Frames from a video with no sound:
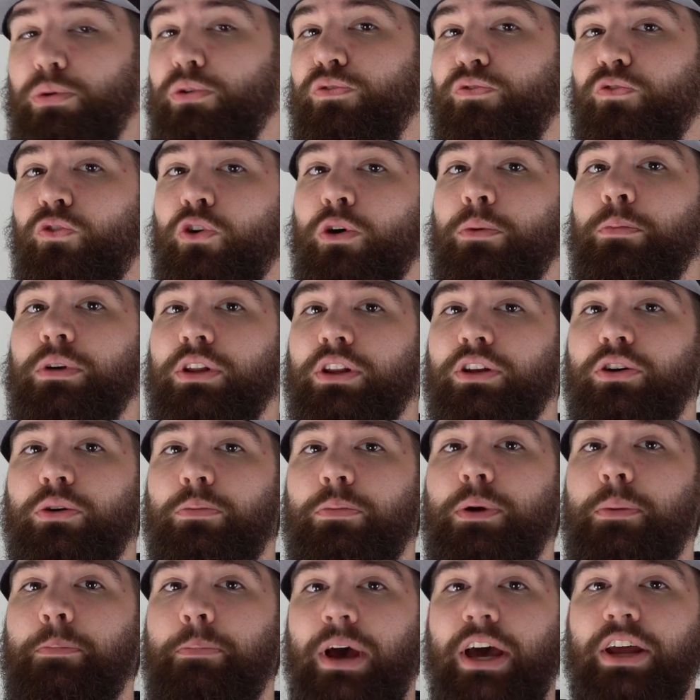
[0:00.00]
perform a little
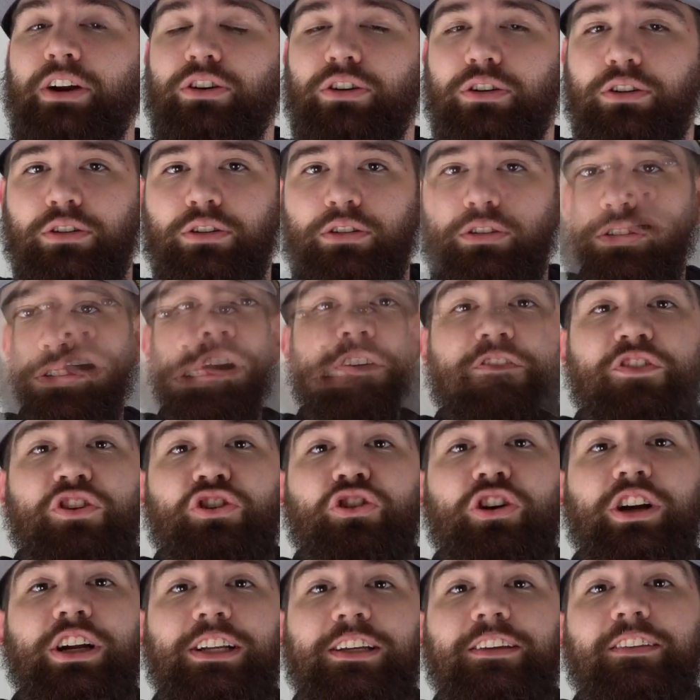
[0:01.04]
bit better. But if
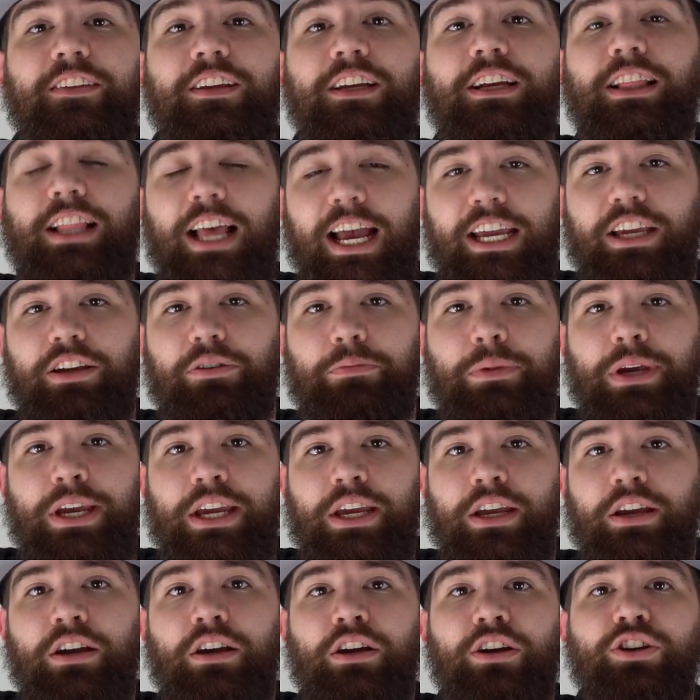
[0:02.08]
you're anything like
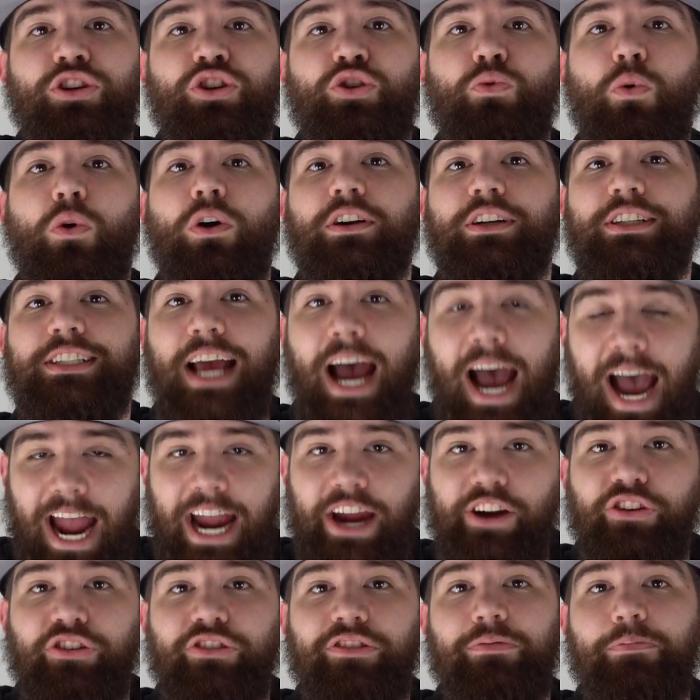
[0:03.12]
me, you are
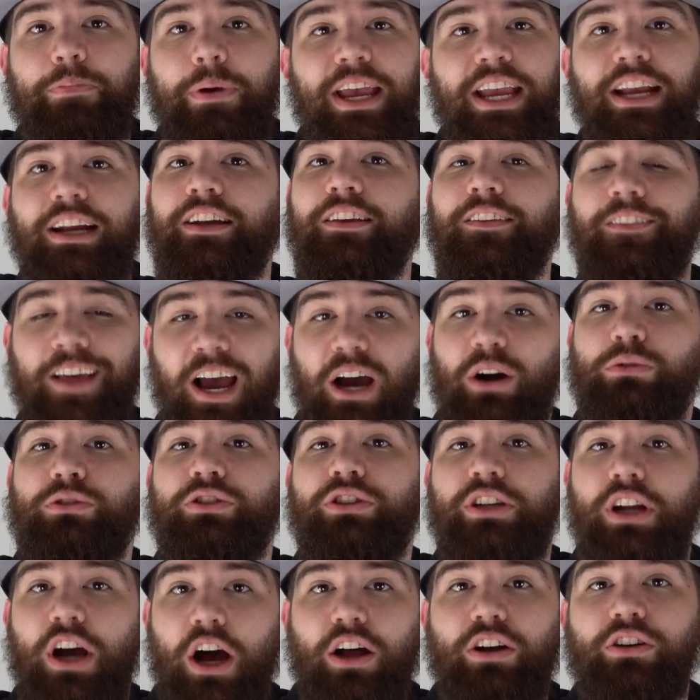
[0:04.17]
tired of paying
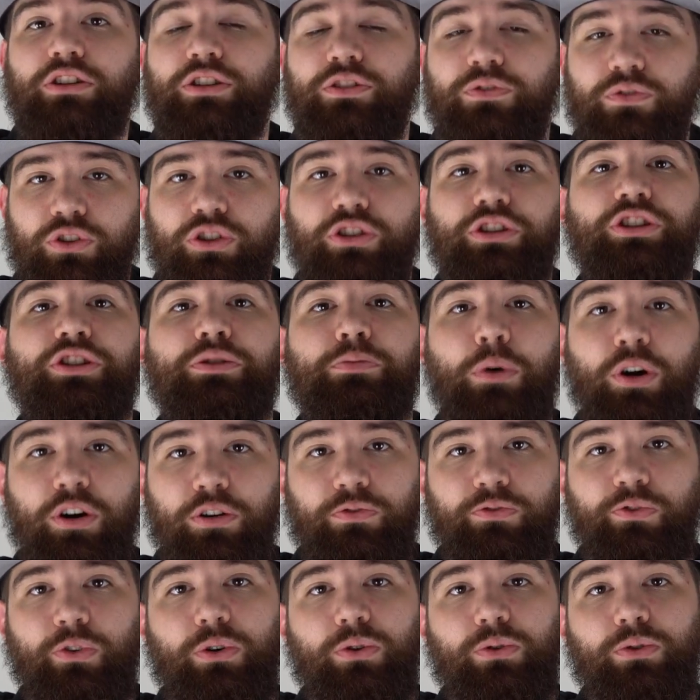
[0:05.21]
$1,000 for a
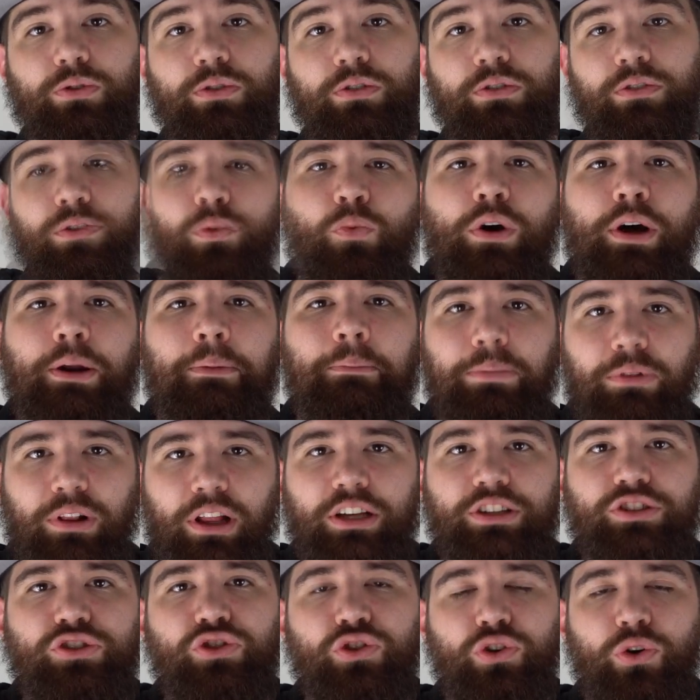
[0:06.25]
smartphone. The
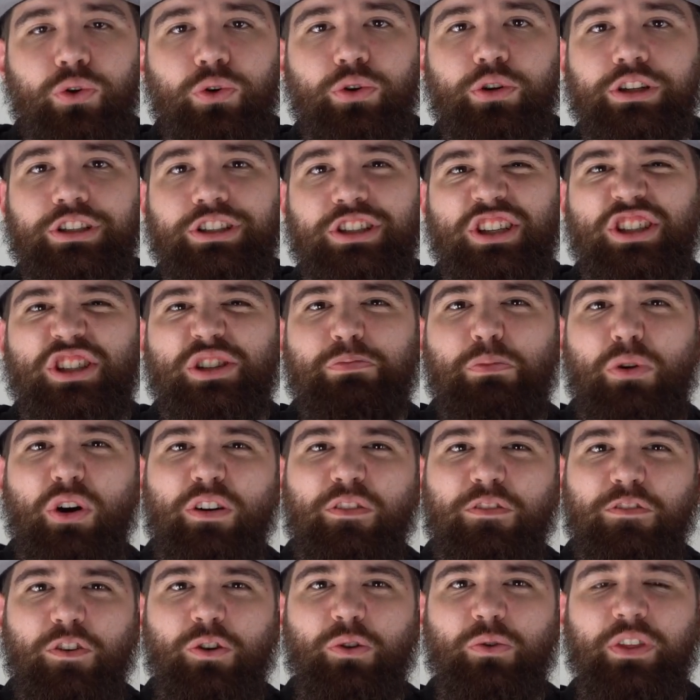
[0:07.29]
OnePlus Nord is a
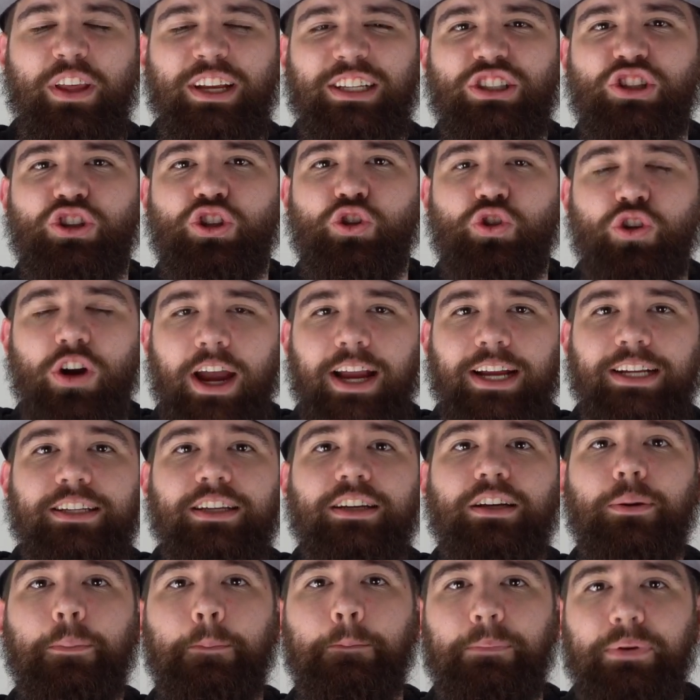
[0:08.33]
smartphone that's trying
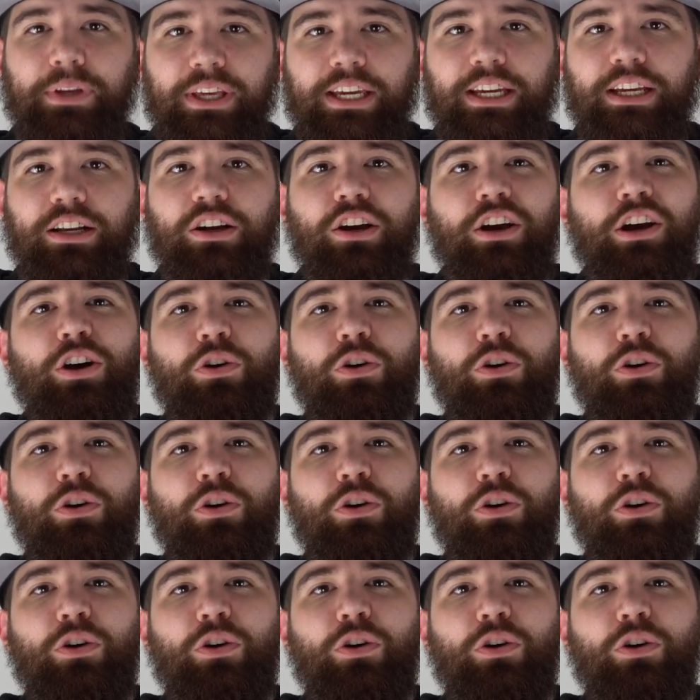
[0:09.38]
to compete